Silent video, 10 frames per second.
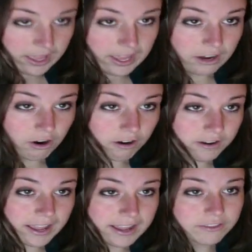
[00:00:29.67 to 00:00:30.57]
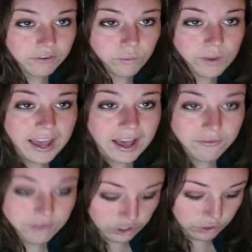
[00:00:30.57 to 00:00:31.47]
In our case, we have
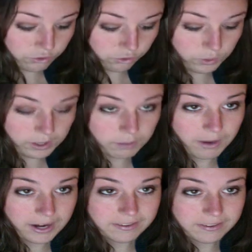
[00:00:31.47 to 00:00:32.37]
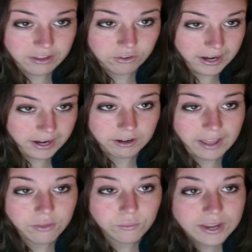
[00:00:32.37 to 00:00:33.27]
u squared minus a squared,
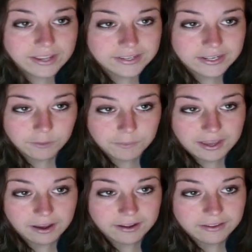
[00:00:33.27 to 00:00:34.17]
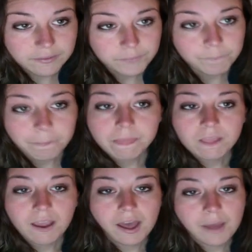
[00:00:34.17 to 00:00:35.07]
and the reason is because
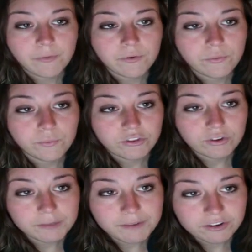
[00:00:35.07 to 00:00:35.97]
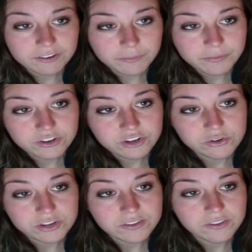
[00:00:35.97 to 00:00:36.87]
um, with trigonometric
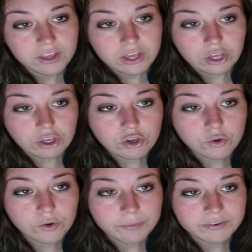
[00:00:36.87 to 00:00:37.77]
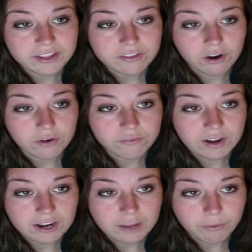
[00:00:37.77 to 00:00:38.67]
substitutions, u represents our
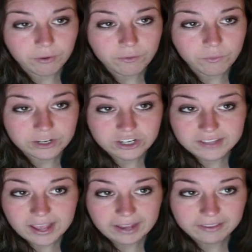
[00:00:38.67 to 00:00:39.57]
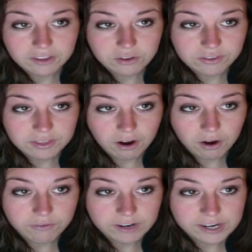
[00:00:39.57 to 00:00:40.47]
variable, which is x, and you see that
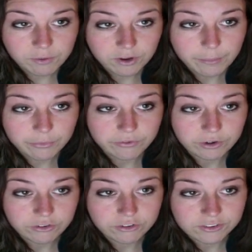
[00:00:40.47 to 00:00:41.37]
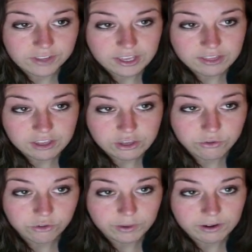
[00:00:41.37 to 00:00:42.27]
our variable comes first, just like the u
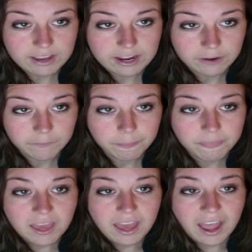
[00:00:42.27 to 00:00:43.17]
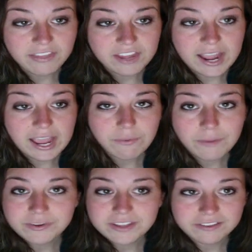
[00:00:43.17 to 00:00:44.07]
squared here. And then a
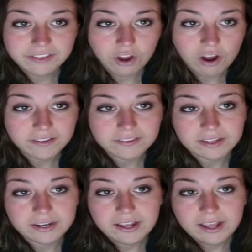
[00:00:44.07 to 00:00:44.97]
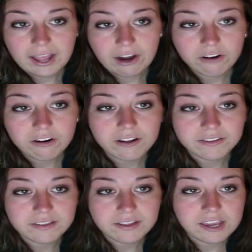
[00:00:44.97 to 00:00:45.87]
represents the constant, and our
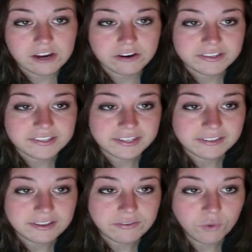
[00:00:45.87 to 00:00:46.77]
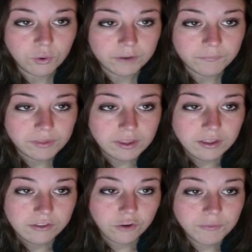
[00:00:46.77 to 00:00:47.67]
constant here is 64.
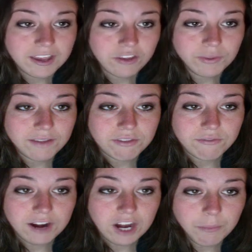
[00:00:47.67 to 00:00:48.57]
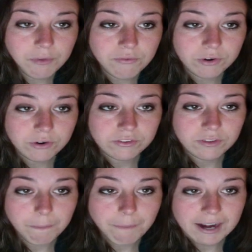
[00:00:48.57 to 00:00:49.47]
So because we have the variable first
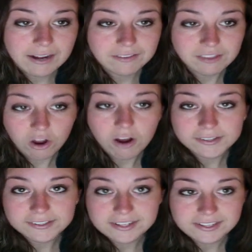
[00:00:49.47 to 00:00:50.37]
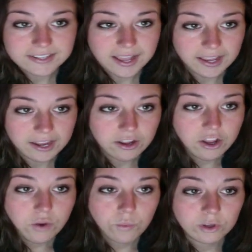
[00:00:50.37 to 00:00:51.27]
minus the constant second,
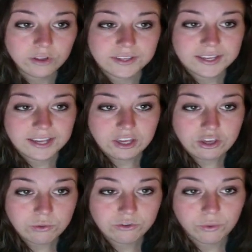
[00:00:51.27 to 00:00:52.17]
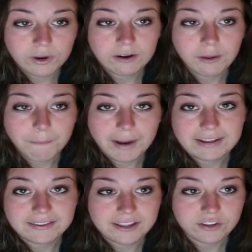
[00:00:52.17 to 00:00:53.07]
we're looking at u squared
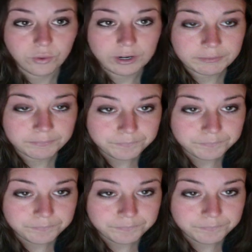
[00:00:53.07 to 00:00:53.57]
minus a squared.